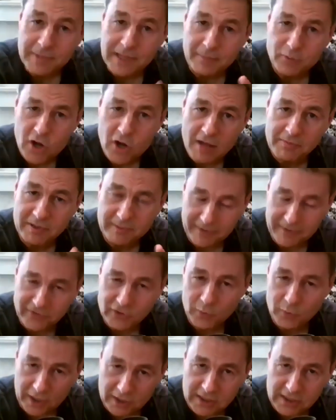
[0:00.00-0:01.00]
be a problem if
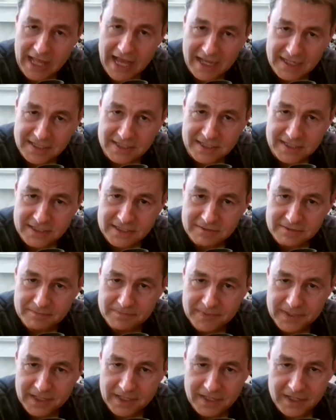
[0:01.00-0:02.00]
you wear glasses
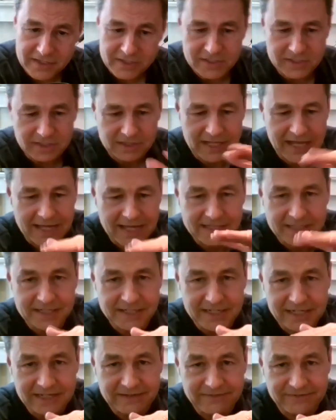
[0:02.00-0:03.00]
because the
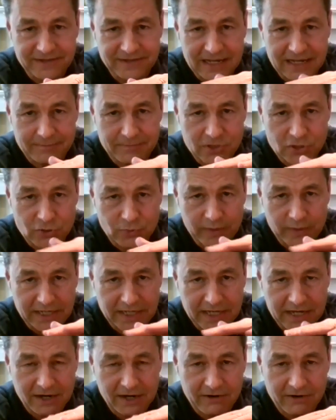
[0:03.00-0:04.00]
glasses need to fit in between
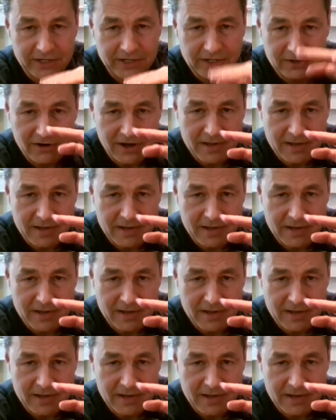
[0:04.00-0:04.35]
here and your